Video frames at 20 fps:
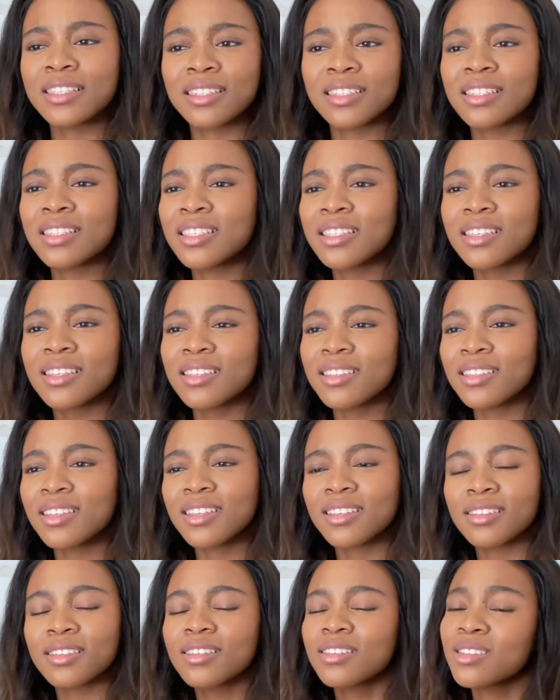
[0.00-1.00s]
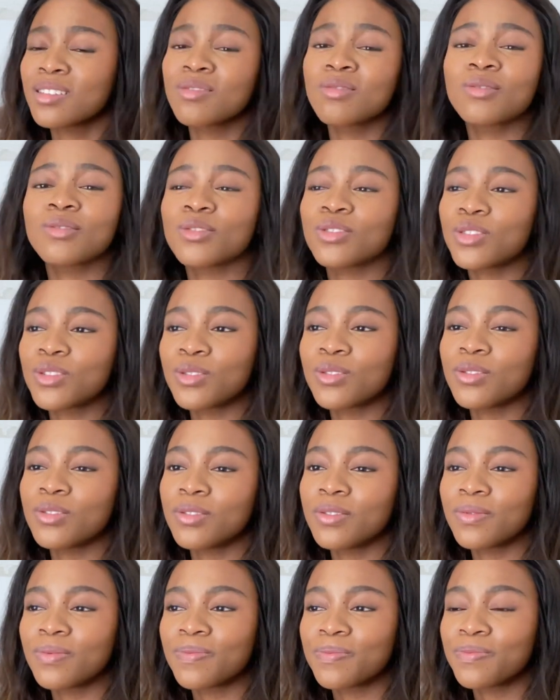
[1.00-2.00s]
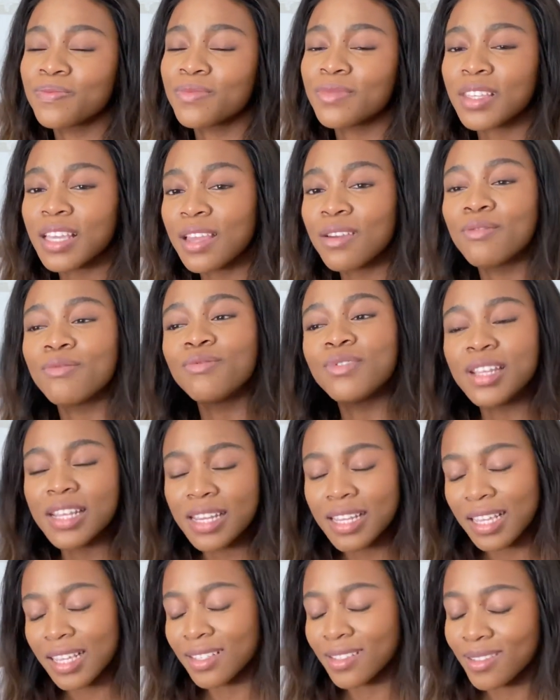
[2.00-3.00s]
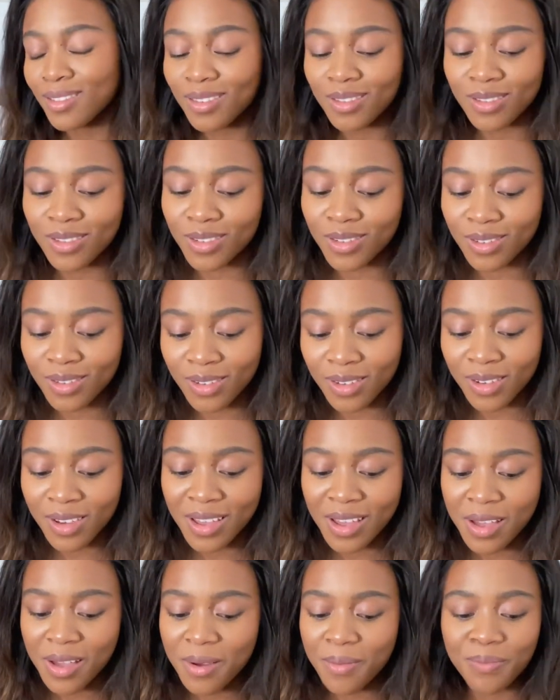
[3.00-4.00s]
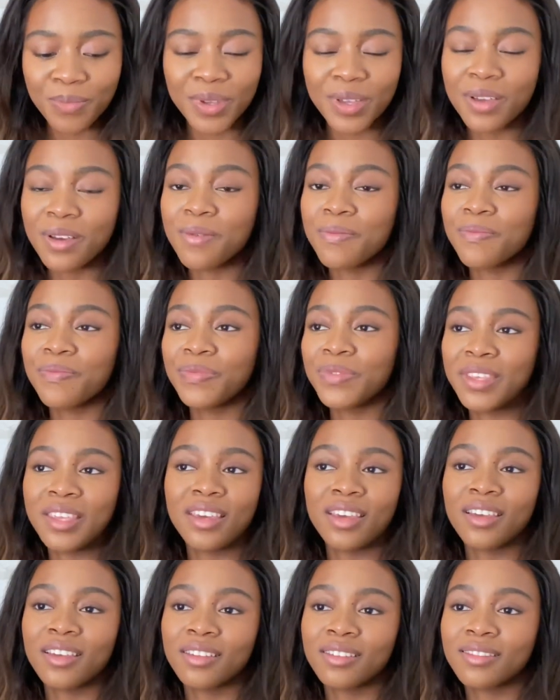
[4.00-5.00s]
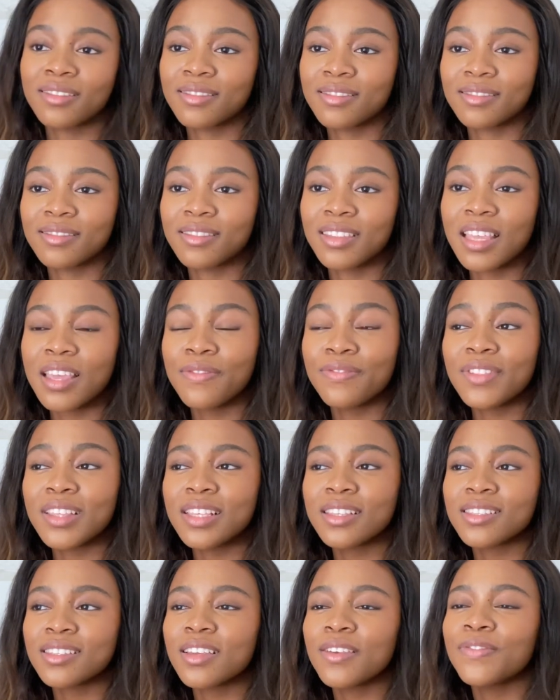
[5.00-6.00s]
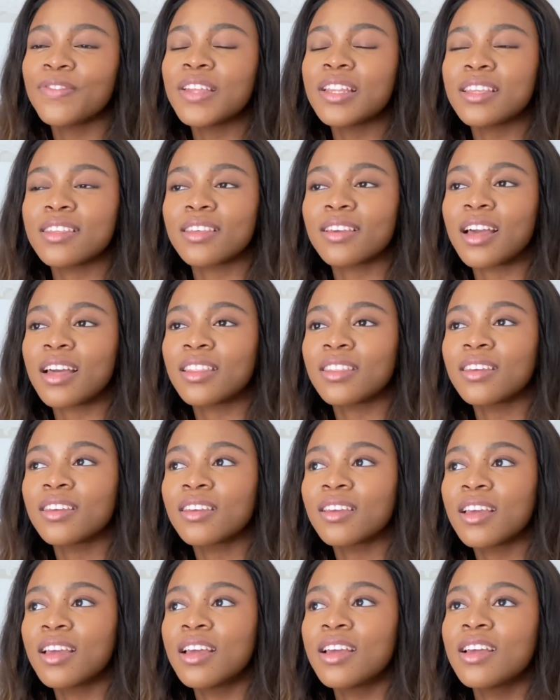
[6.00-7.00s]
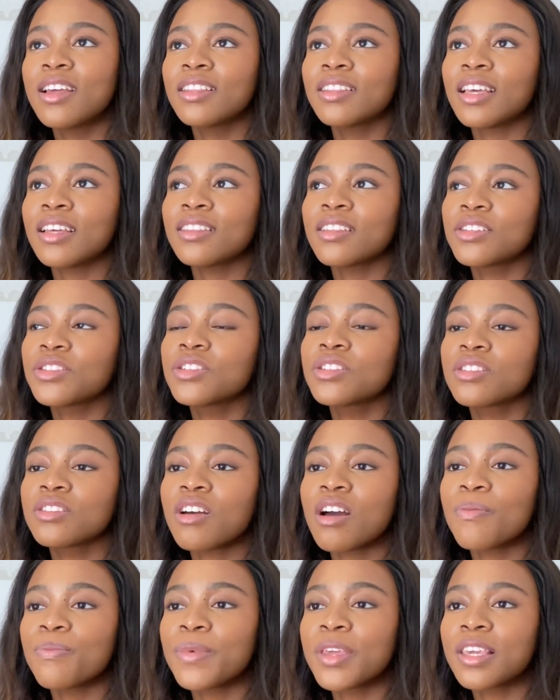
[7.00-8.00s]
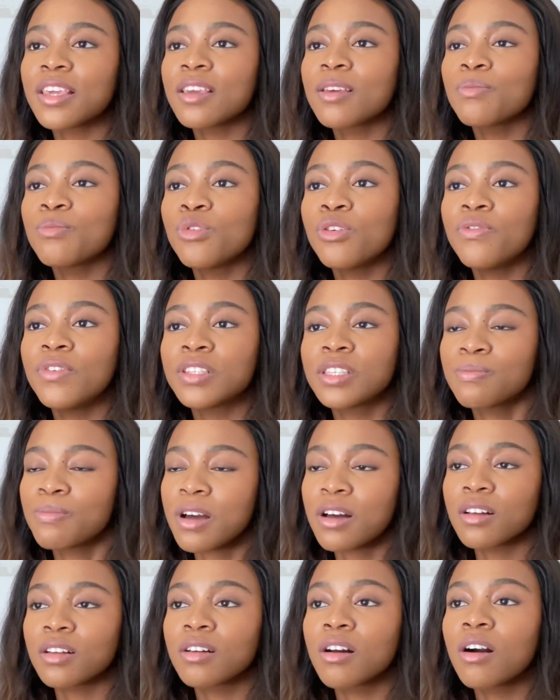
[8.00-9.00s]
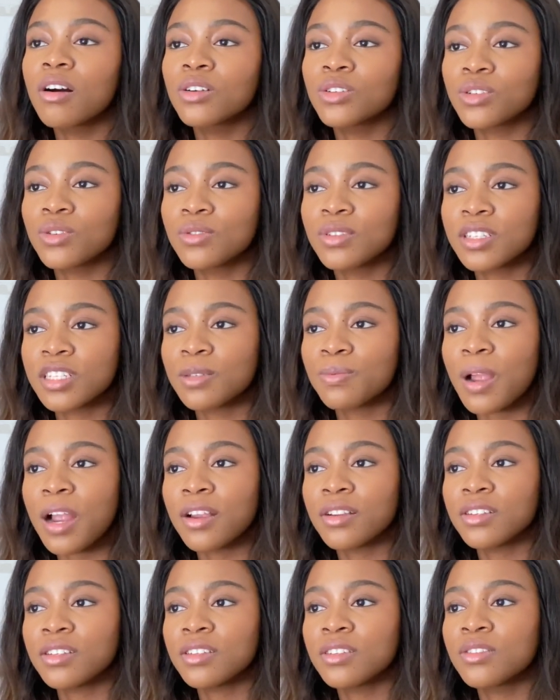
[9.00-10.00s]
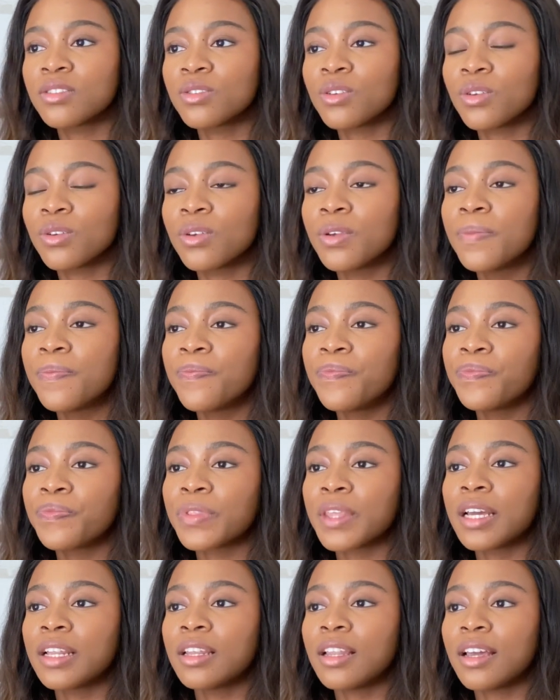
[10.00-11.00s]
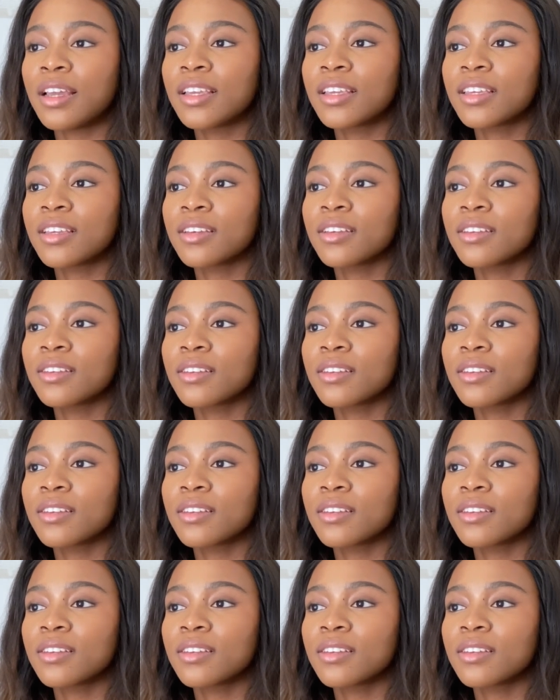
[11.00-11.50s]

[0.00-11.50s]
and it's just not true. It really is not true. But yeah, if anything, I think that they should start making movies about cultural disparities. So, like,